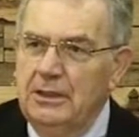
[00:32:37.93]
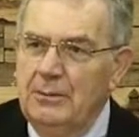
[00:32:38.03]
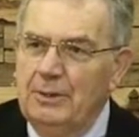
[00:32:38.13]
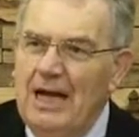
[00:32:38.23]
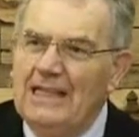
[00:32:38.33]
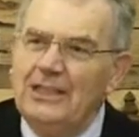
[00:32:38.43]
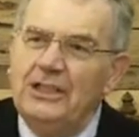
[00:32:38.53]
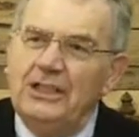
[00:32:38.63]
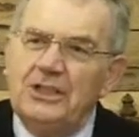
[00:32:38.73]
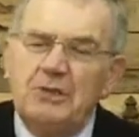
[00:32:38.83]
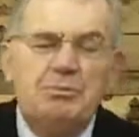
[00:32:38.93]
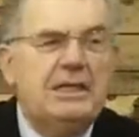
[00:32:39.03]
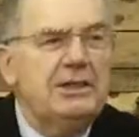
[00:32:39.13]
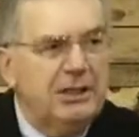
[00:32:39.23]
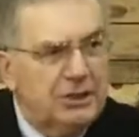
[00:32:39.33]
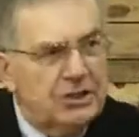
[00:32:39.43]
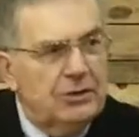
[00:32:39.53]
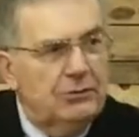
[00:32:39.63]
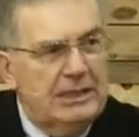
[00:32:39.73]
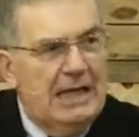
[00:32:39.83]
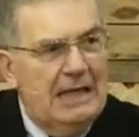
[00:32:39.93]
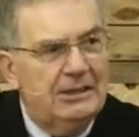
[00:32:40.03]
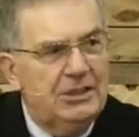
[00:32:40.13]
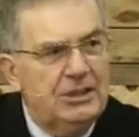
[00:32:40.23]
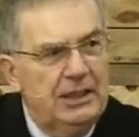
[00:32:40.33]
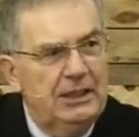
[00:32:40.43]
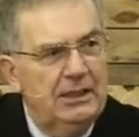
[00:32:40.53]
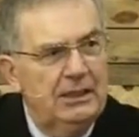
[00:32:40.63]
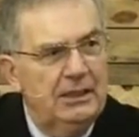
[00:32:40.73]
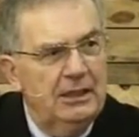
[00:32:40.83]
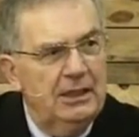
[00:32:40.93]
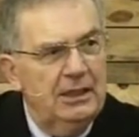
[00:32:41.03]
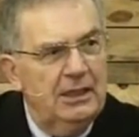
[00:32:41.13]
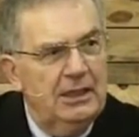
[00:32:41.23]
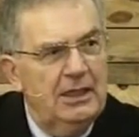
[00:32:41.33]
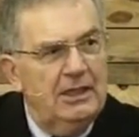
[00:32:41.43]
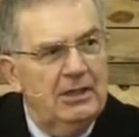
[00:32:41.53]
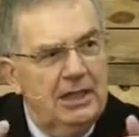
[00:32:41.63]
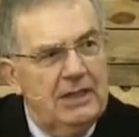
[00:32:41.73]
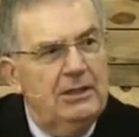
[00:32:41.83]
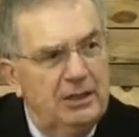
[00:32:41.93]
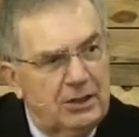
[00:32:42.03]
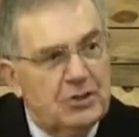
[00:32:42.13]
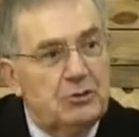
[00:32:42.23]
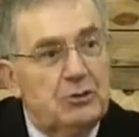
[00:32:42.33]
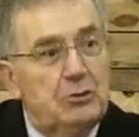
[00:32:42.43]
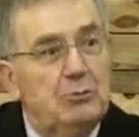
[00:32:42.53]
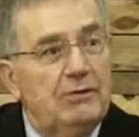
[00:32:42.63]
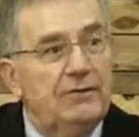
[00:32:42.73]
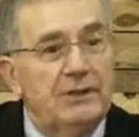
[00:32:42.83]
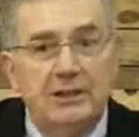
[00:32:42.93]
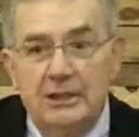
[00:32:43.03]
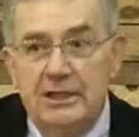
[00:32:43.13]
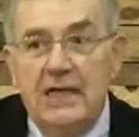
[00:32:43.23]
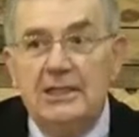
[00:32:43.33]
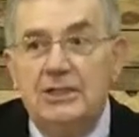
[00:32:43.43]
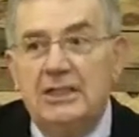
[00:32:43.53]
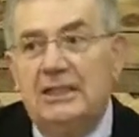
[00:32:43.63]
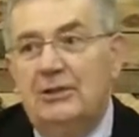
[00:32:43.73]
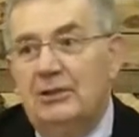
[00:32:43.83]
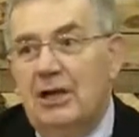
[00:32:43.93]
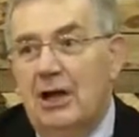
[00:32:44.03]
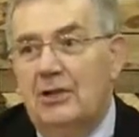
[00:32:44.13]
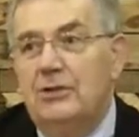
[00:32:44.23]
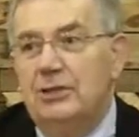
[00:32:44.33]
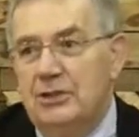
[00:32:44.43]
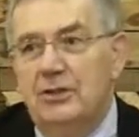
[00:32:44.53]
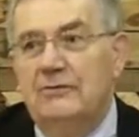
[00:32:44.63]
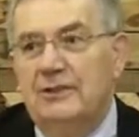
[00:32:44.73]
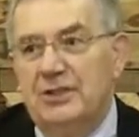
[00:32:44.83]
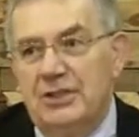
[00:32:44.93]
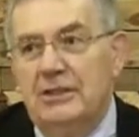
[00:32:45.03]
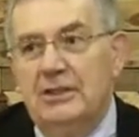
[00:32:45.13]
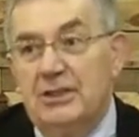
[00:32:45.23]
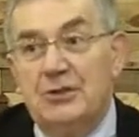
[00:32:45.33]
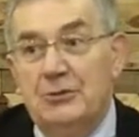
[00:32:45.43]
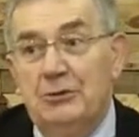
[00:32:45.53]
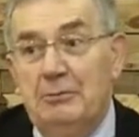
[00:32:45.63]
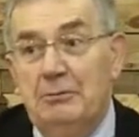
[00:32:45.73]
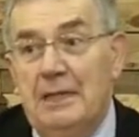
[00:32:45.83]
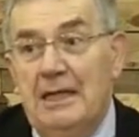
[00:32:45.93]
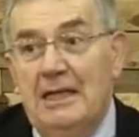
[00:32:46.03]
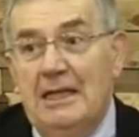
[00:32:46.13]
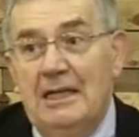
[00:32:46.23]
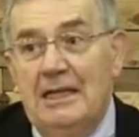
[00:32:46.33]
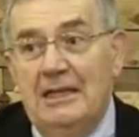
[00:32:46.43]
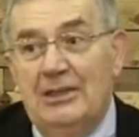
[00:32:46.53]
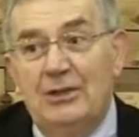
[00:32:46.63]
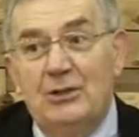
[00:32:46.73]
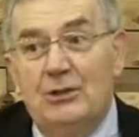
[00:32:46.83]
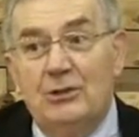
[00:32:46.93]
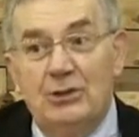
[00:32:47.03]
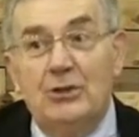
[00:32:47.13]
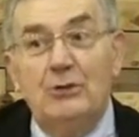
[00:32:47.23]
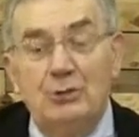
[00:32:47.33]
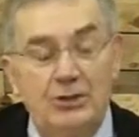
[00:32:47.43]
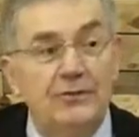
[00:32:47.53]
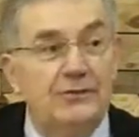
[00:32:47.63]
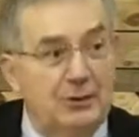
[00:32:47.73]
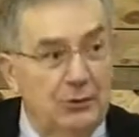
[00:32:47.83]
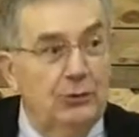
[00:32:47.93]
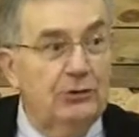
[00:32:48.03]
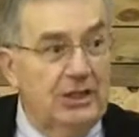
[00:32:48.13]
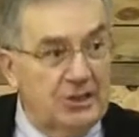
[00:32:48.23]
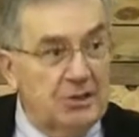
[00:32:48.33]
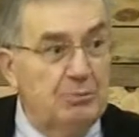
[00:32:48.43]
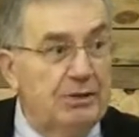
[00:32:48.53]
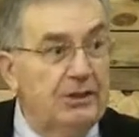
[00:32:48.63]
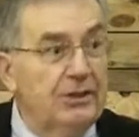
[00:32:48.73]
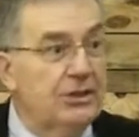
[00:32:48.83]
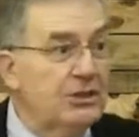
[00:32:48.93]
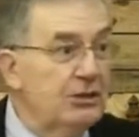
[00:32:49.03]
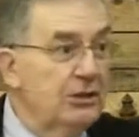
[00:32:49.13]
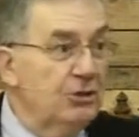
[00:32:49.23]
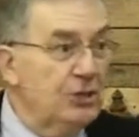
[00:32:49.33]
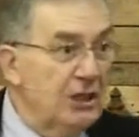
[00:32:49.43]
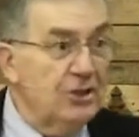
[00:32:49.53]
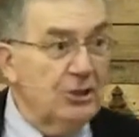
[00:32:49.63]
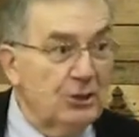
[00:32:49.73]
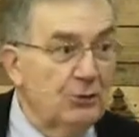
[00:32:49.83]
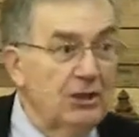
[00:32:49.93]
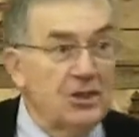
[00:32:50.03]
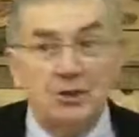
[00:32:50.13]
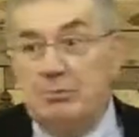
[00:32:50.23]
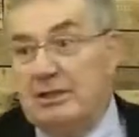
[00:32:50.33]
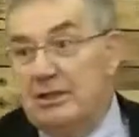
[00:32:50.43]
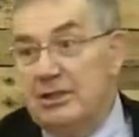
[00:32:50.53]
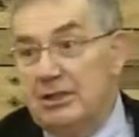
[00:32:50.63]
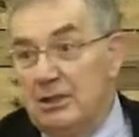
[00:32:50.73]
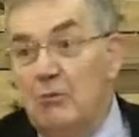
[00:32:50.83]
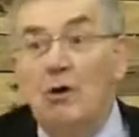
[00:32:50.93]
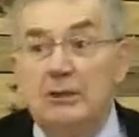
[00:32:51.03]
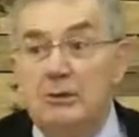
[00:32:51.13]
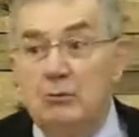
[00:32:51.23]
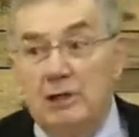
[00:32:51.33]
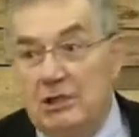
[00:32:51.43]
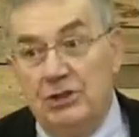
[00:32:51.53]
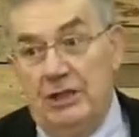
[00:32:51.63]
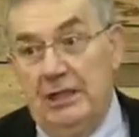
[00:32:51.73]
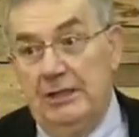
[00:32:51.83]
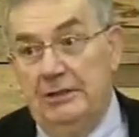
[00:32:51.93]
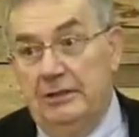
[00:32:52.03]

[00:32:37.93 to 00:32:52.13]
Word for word: but I can experience the reality that in this room, if there are 90 or 100 of us in this room, there are not two different Holy Spirits, Jesus' Holy Spirit and the one we share.